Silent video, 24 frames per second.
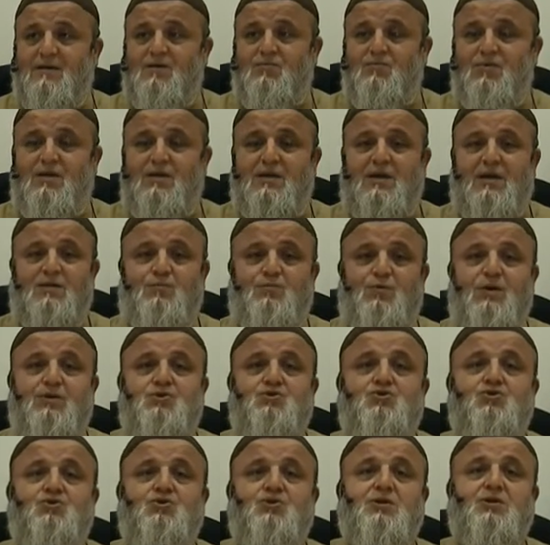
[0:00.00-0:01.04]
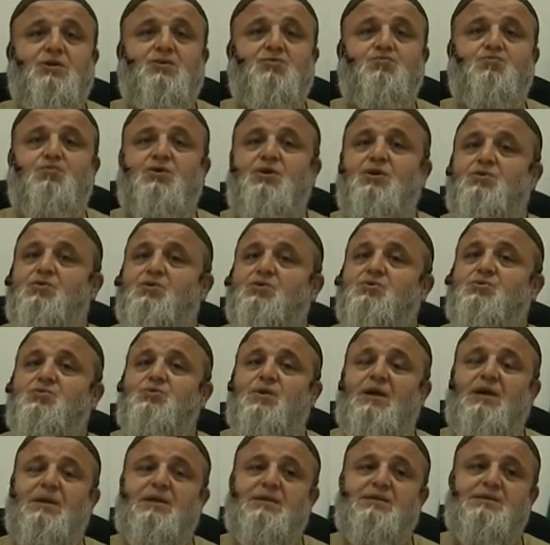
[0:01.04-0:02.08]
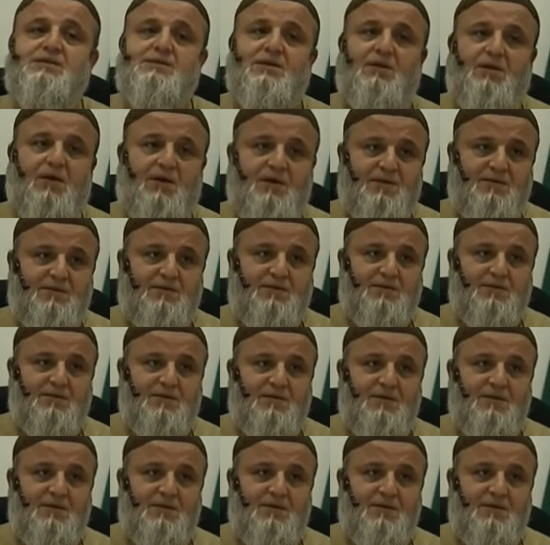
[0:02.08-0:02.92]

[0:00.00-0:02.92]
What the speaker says: without which we cannot do any salat.